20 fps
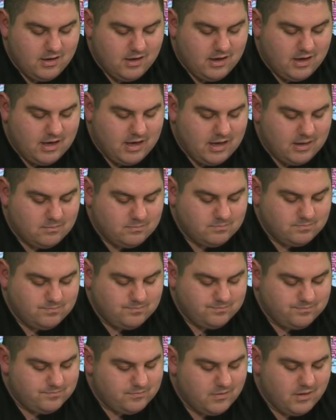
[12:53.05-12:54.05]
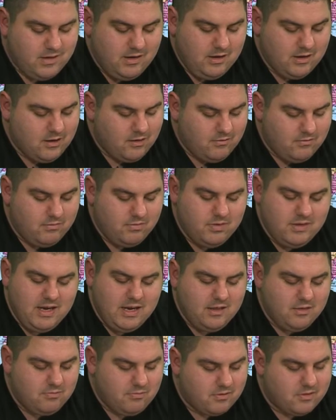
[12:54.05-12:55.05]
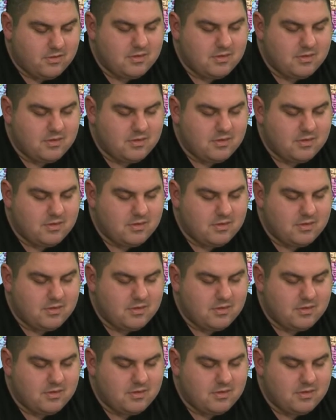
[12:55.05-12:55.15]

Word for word: um, you know, scenes where